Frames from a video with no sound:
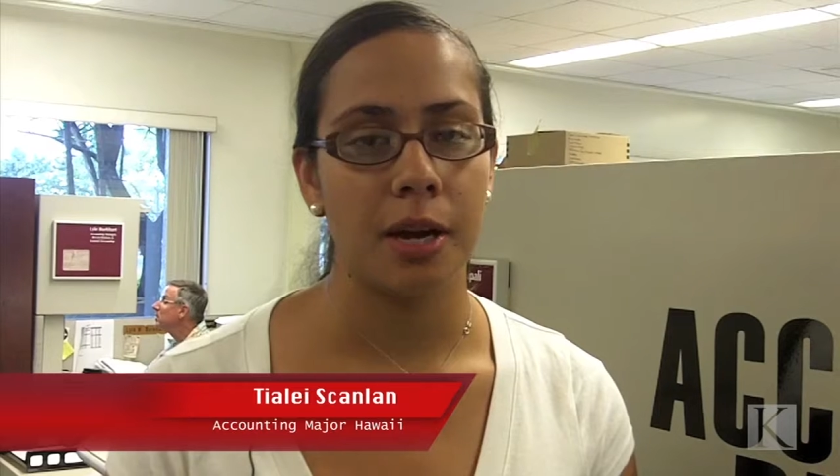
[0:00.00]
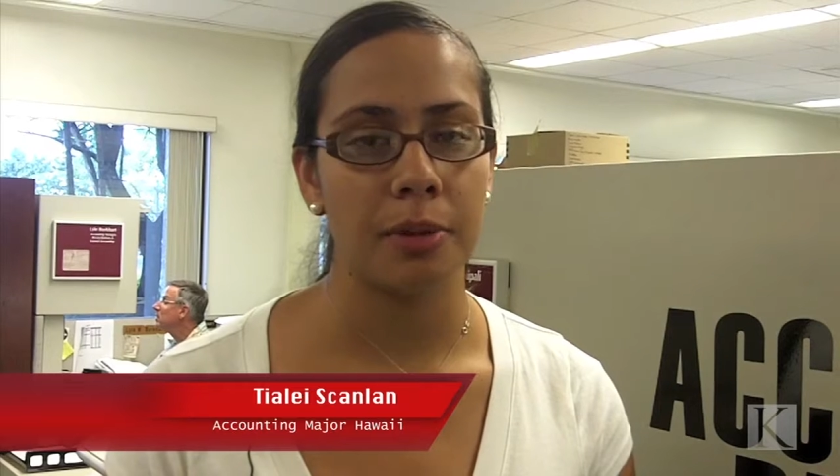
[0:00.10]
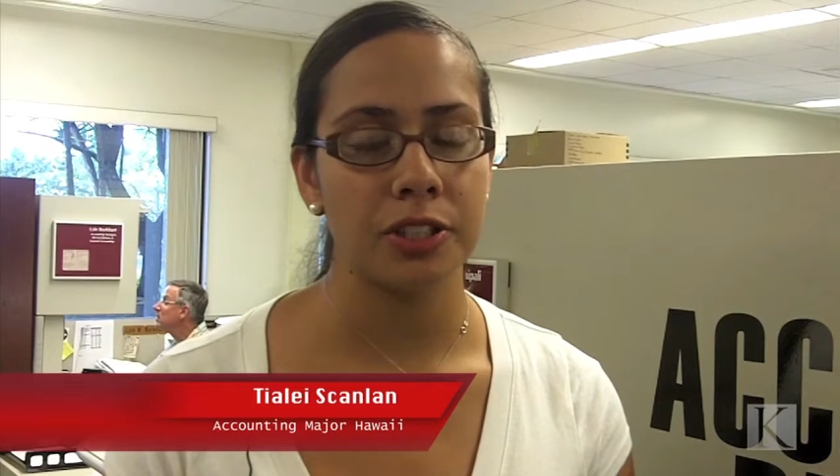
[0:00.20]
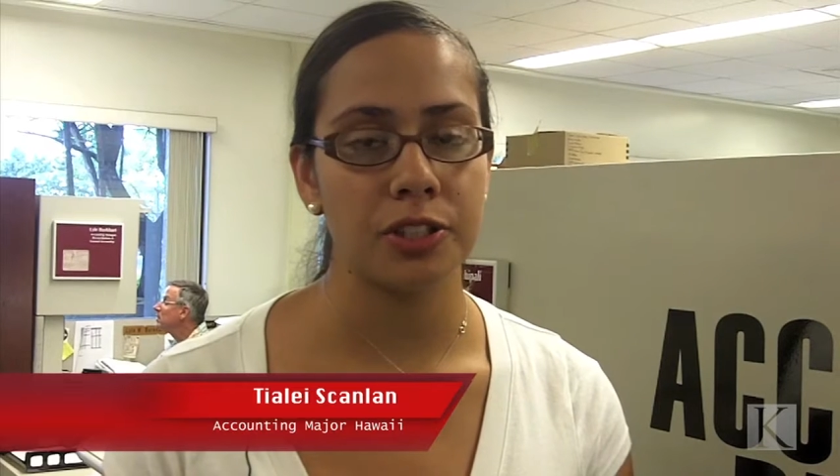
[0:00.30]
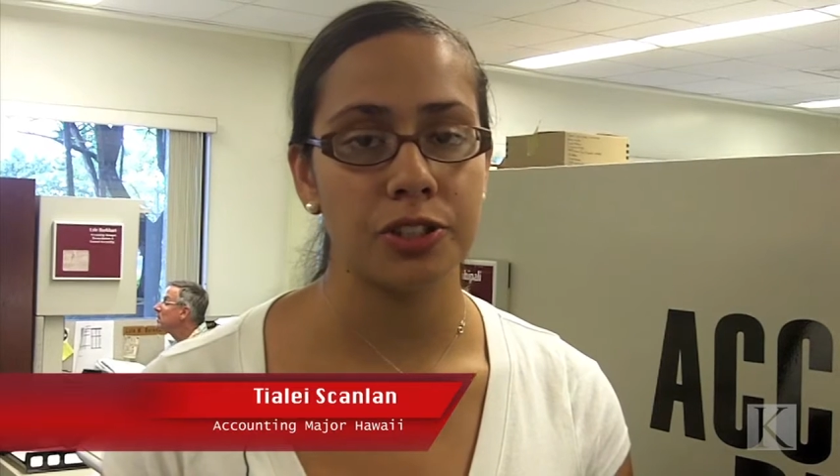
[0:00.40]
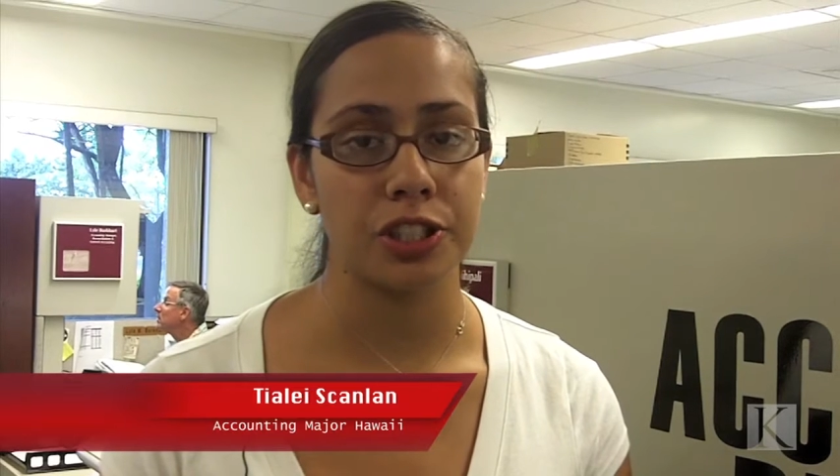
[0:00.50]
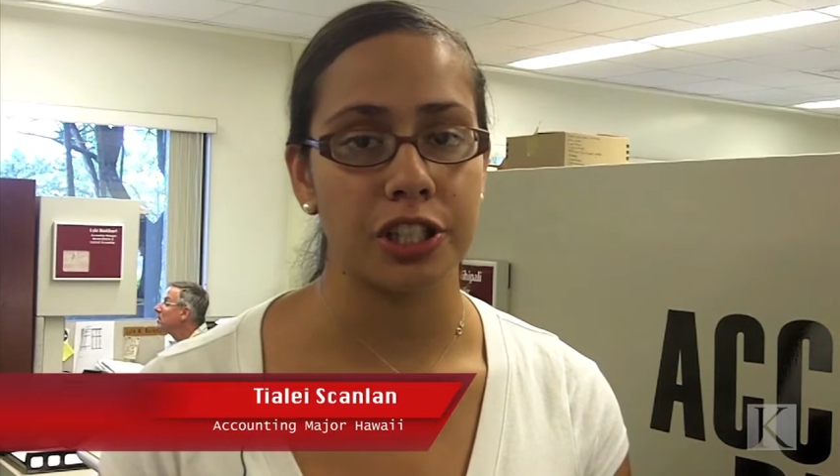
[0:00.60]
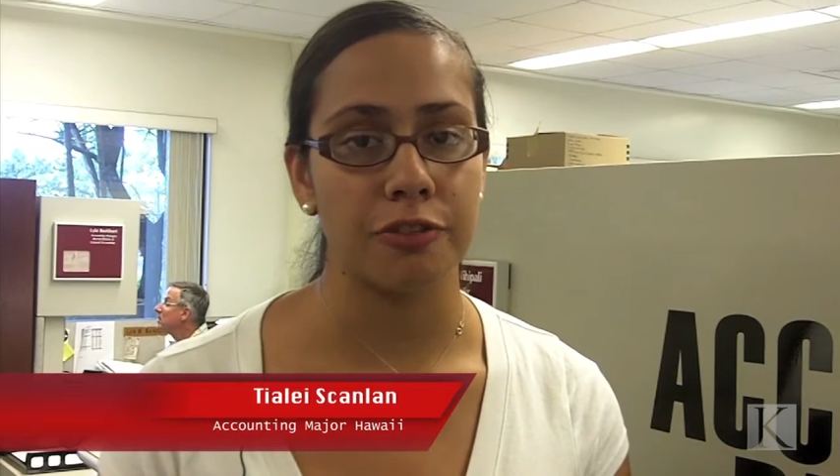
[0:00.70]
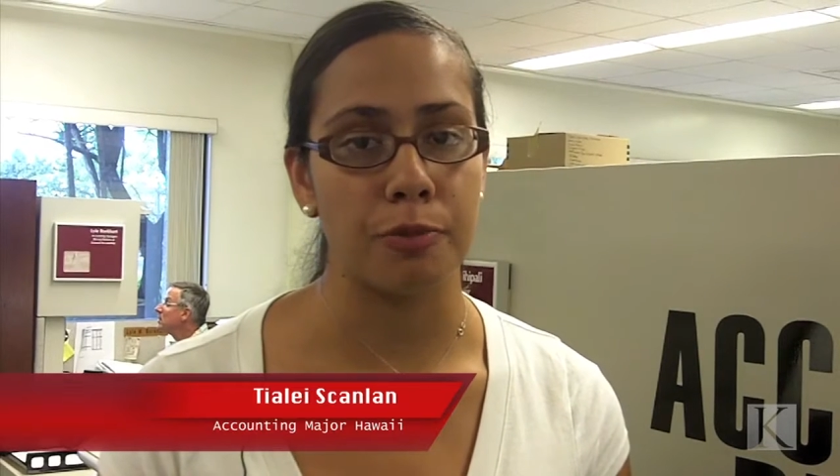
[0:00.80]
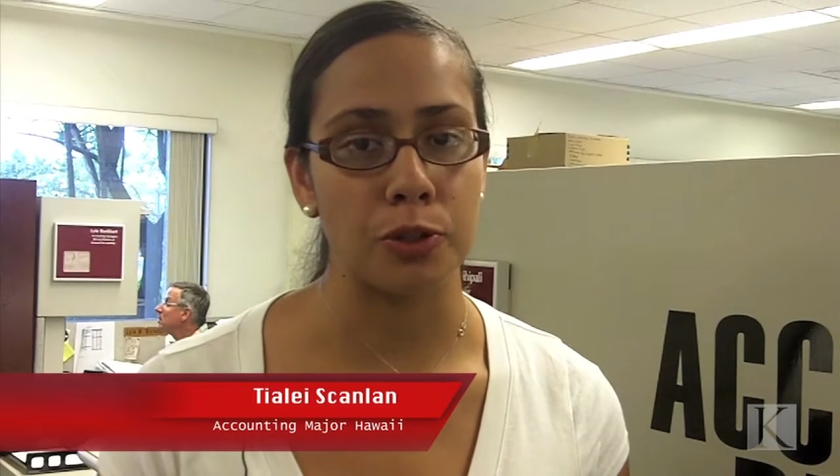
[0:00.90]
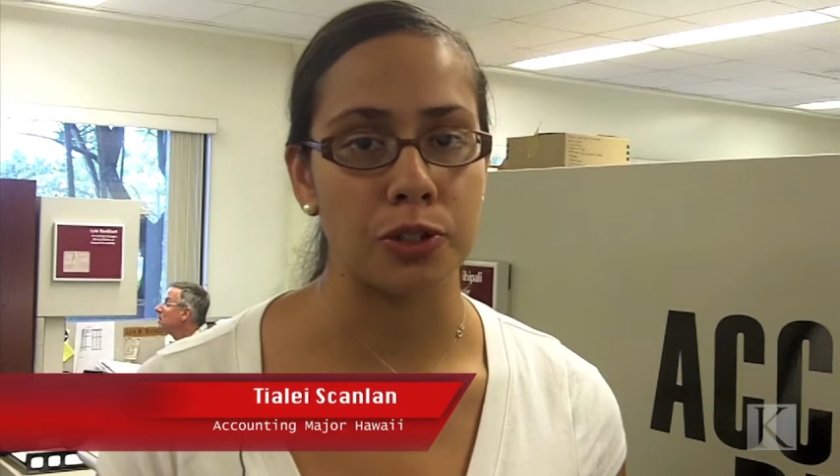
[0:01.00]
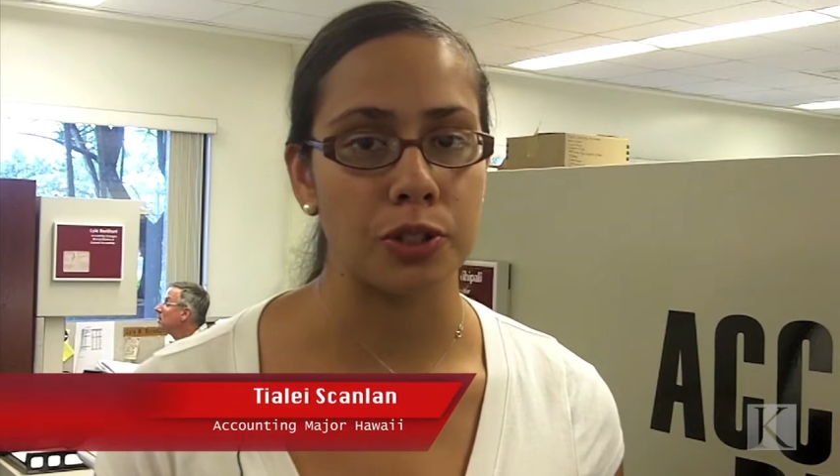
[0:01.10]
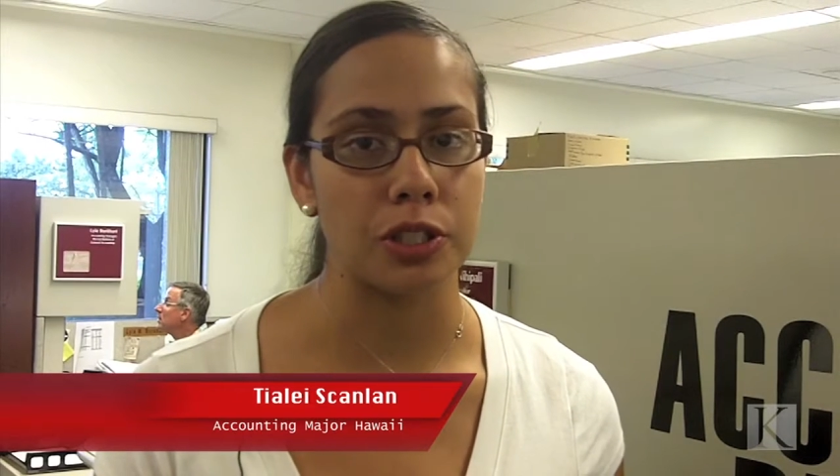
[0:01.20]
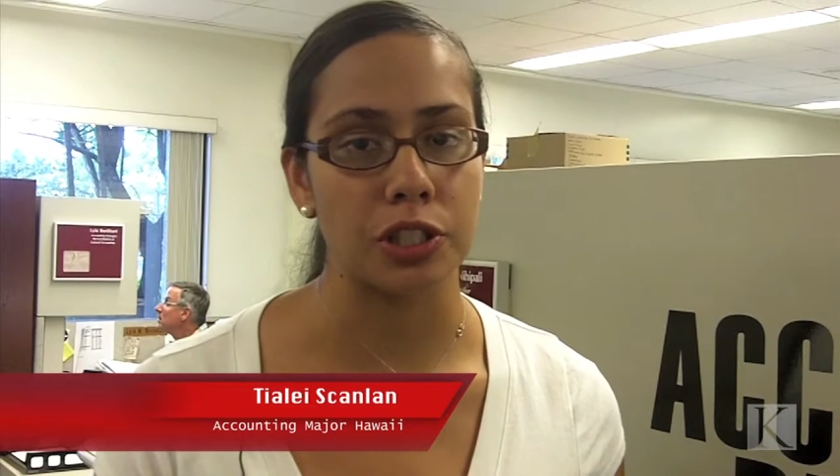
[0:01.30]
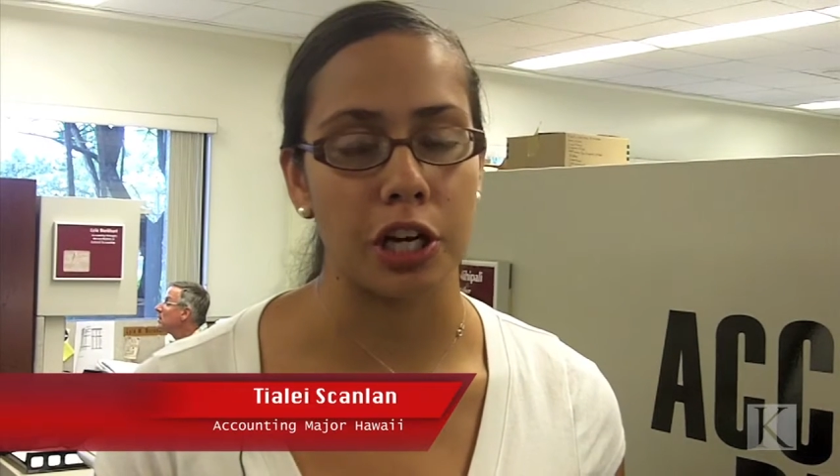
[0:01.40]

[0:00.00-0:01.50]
I'm not too sure if most students